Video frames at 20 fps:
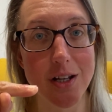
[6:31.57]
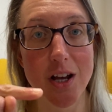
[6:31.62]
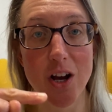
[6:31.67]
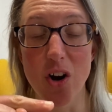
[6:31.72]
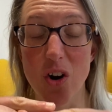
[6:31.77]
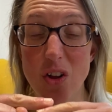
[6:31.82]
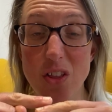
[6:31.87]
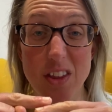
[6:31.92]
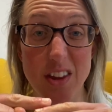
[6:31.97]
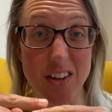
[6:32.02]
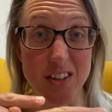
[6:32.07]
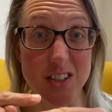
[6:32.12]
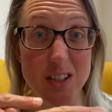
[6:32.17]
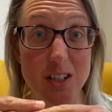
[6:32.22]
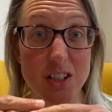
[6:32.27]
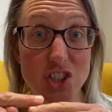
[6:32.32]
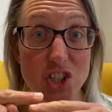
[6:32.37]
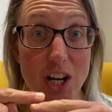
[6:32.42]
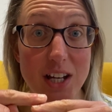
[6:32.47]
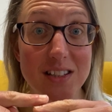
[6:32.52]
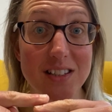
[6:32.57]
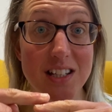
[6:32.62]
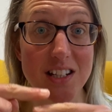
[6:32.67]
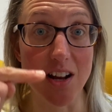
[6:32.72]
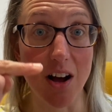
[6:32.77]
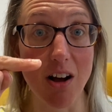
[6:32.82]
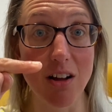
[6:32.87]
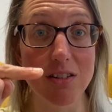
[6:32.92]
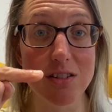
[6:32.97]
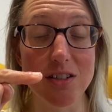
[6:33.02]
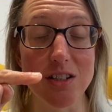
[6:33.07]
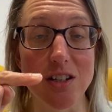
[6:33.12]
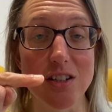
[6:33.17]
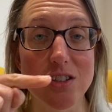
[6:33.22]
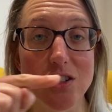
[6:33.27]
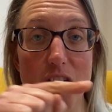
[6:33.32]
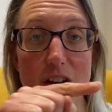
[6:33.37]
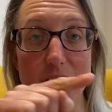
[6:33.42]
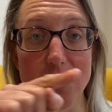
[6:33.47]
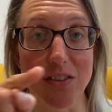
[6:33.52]
on the suggested answers
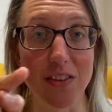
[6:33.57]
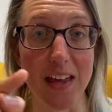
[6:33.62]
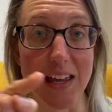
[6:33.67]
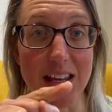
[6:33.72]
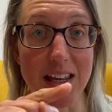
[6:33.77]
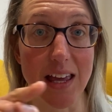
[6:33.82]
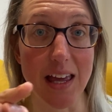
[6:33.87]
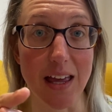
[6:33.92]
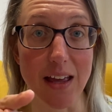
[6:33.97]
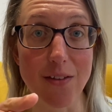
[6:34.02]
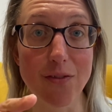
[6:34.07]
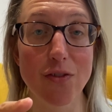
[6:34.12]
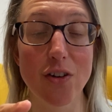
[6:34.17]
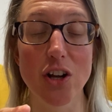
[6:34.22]
that they give,